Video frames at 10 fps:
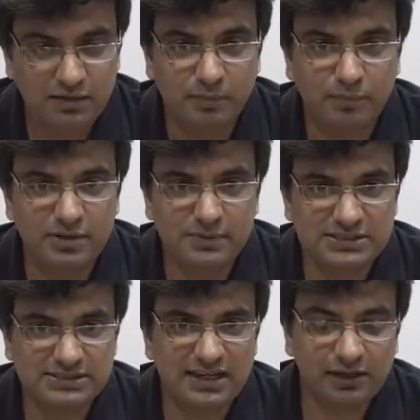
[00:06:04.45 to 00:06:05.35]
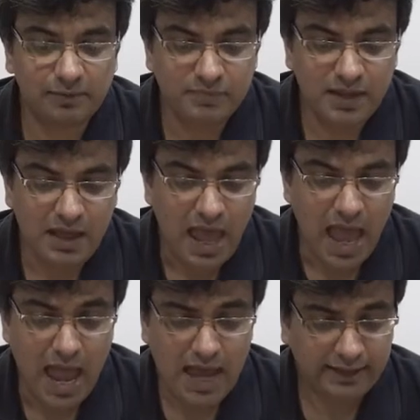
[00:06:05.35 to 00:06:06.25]
They're pretty much set up.
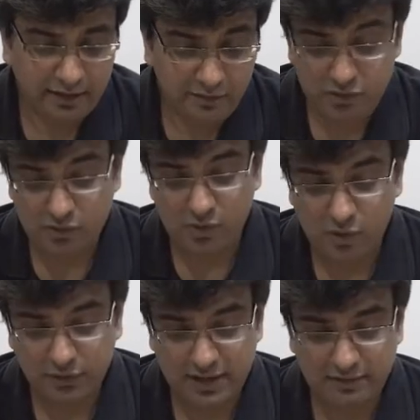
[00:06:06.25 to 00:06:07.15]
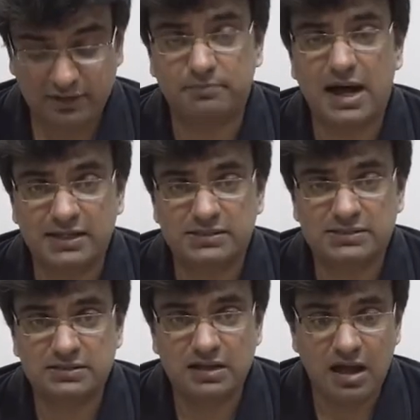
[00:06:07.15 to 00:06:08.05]
And if you go there with the
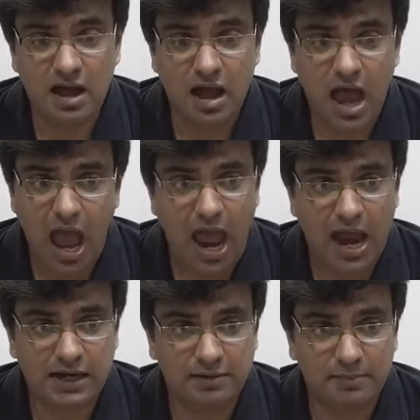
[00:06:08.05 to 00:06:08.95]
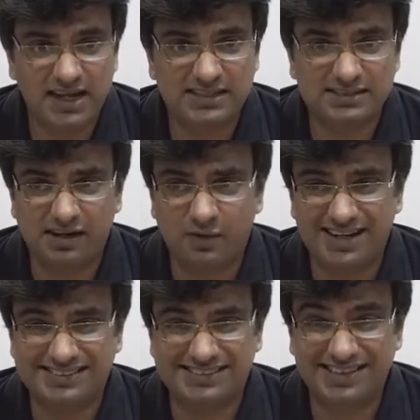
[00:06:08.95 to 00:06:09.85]
mice and the mice
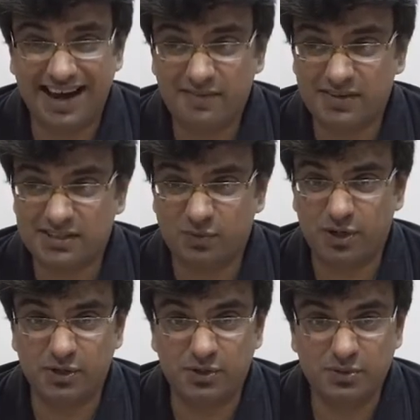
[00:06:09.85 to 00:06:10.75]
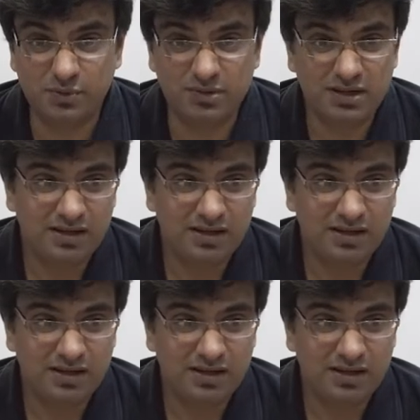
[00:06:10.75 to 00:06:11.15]
requires drivers, what do?